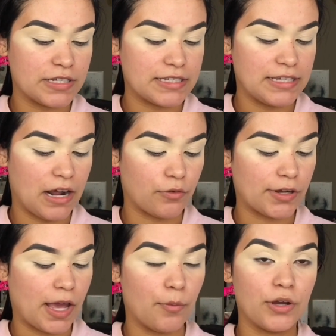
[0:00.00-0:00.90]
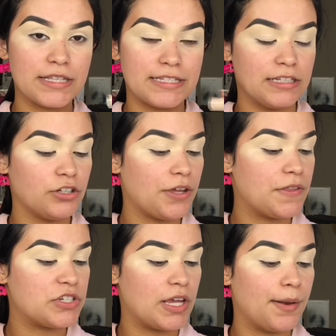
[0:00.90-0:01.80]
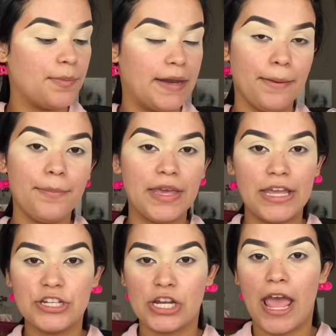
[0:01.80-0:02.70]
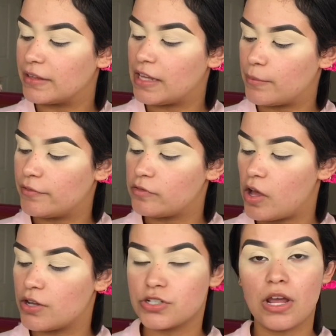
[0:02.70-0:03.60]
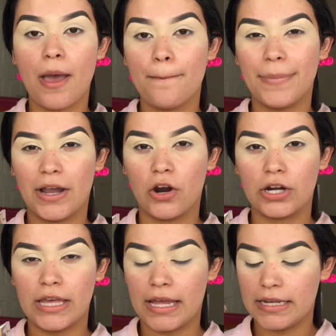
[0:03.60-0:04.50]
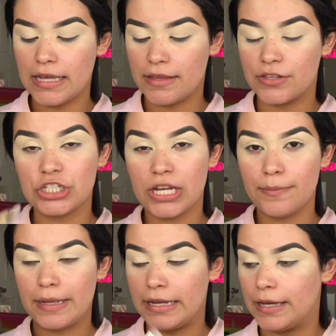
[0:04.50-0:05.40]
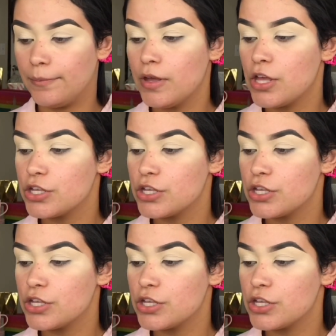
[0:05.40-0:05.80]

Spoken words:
16-hour Camo Concealer in the shade medium peach, and the Glamouflage by Hard Candy in the shade medium.